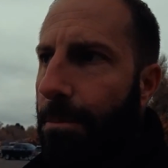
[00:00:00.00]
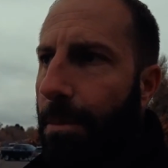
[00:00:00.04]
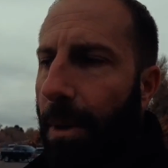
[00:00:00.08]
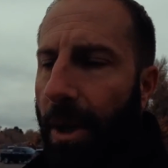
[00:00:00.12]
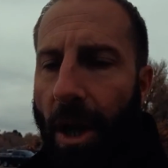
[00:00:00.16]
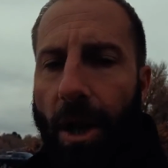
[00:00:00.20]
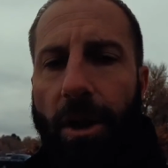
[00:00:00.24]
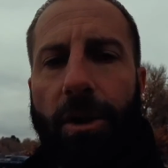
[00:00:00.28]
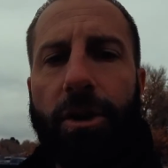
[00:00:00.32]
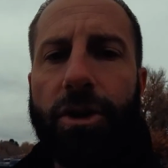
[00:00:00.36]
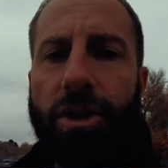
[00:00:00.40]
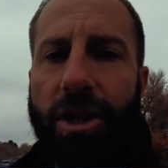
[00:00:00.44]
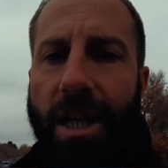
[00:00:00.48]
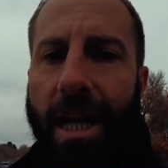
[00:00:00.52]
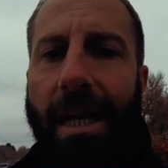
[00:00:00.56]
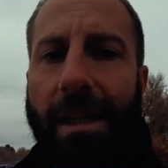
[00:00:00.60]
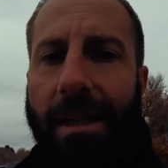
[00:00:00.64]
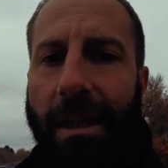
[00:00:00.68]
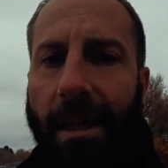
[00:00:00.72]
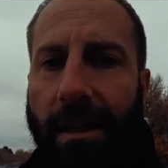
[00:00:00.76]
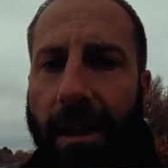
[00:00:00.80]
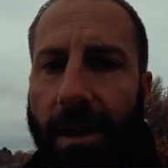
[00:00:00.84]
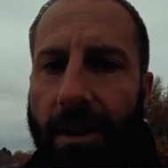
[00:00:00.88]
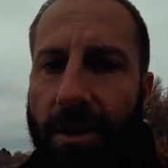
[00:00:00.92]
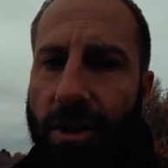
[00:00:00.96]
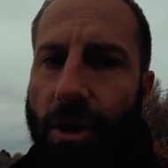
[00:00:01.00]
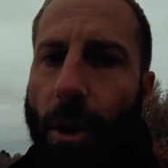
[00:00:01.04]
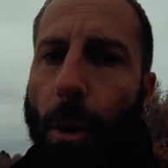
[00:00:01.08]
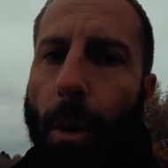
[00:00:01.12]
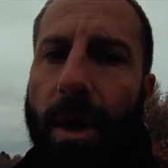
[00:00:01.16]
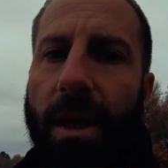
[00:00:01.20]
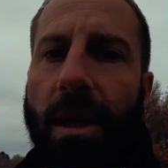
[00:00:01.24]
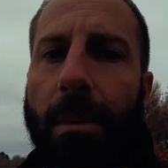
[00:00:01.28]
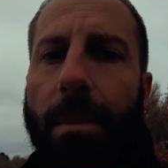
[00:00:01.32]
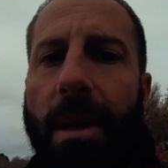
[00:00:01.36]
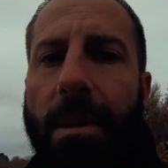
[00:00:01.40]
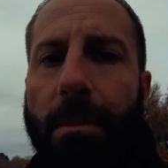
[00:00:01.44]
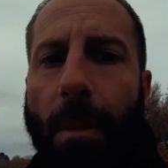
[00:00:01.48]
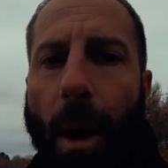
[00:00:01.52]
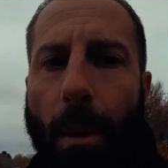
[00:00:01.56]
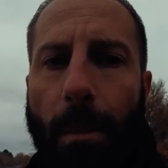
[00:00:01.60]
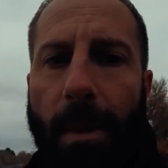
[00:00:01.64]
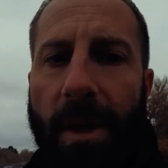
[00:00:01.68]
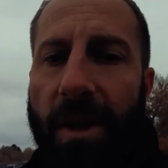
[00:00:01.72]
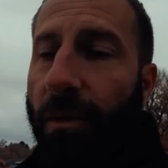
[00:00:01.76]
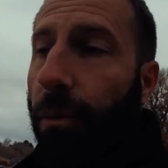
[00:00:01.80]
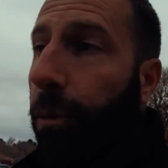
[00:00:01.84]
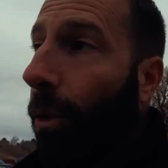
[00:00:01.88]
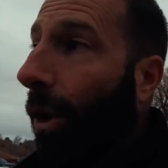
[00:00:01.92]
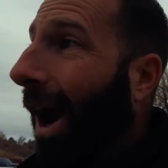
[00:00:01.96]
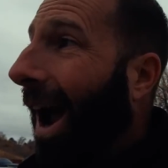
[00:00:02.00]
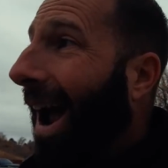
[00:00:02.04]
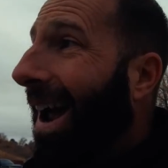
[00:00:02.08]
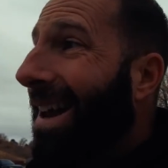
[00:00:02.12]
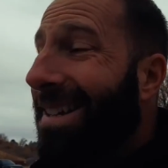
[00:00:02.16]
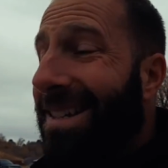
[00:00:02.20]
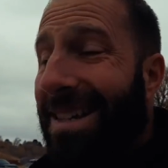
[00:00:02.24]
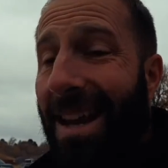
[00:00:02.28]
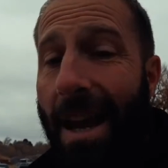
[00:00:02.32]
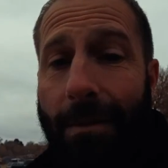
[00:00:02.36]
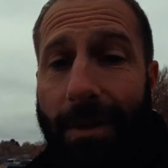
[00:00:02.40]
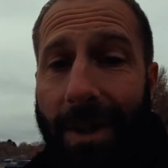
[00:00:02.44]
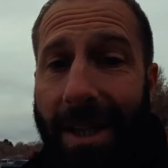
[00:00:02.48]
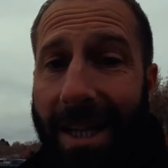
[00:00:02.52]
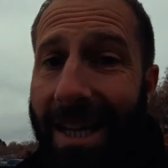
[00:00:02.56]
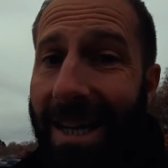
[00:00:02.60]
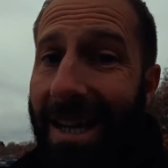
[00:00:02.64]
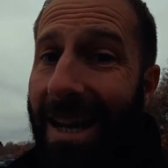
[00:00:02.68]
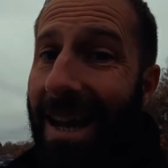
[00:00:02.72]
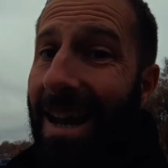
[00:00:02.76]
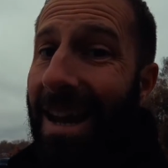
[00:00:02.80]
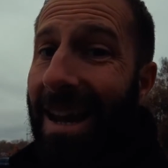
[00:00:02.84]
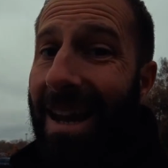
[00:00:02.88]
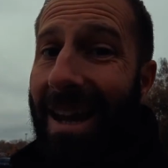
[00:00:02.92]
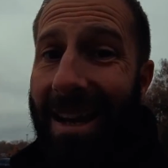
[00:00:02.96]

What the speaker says: but understand that there's going to be moments where I-70